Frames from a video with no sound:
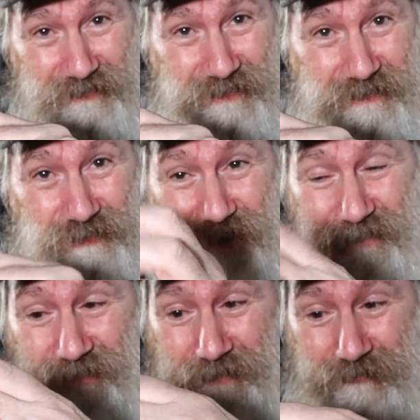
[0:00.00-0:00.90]
stitched
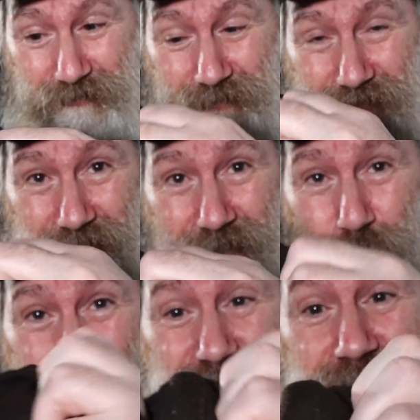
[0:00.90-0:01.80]
that, I
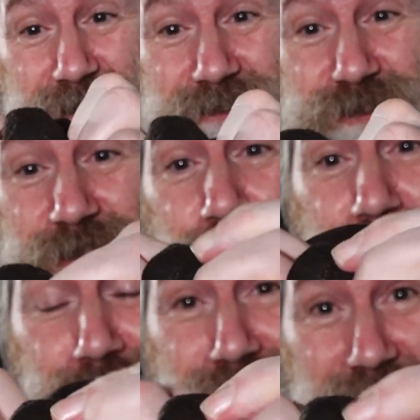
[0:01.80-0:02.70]
locked it actually
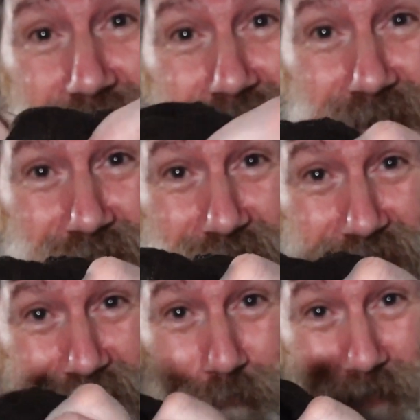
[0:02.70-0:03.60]
off, yeah,
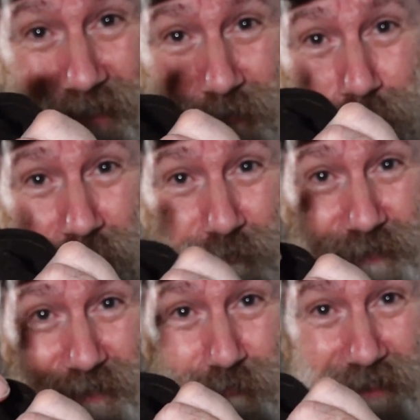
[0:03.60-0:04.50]
like went around
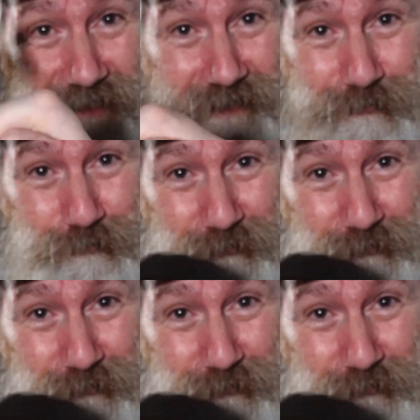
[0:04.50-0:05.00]
twice.